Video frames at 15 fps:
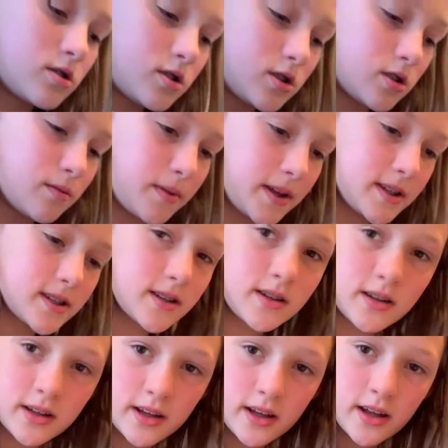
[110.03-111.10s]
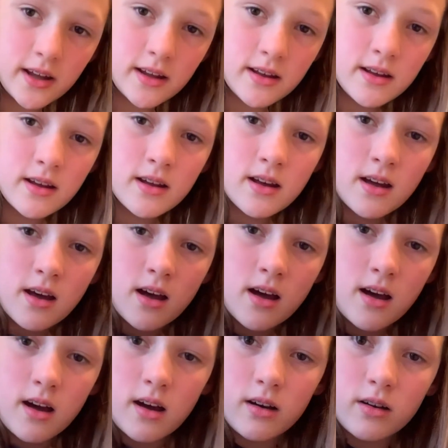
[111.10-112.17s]
So basically,
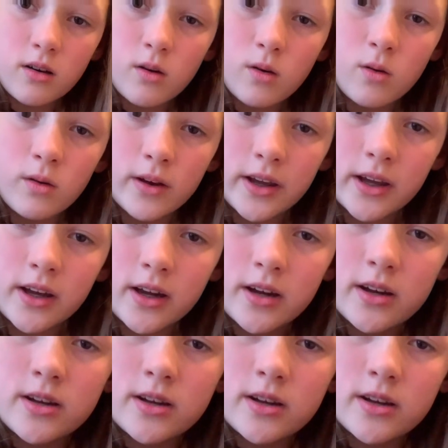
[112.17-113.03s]
I'm going